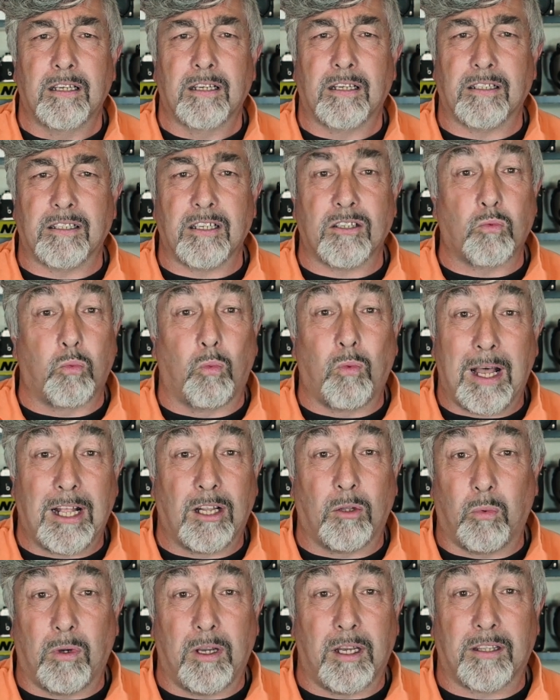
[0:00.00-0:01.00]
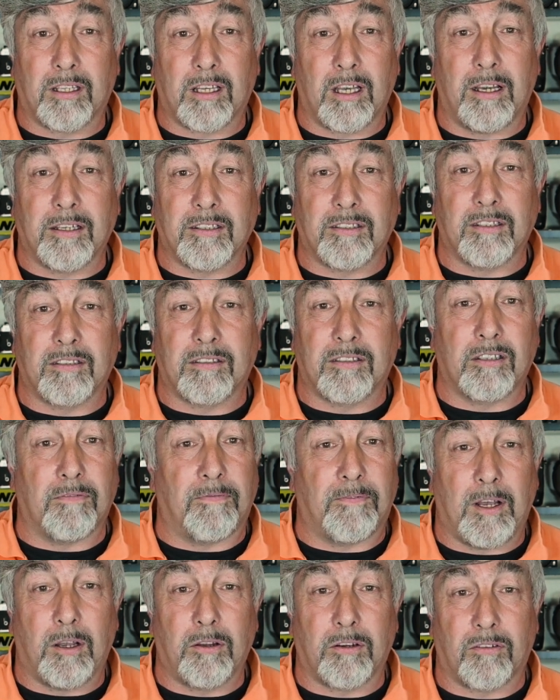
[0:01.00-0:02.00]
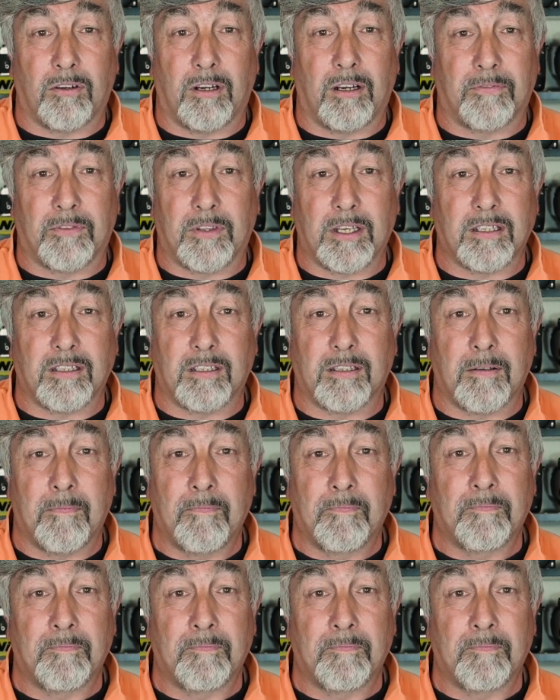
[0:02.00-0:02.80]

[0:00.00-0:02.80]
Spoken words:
because it's well worth going to photograph these.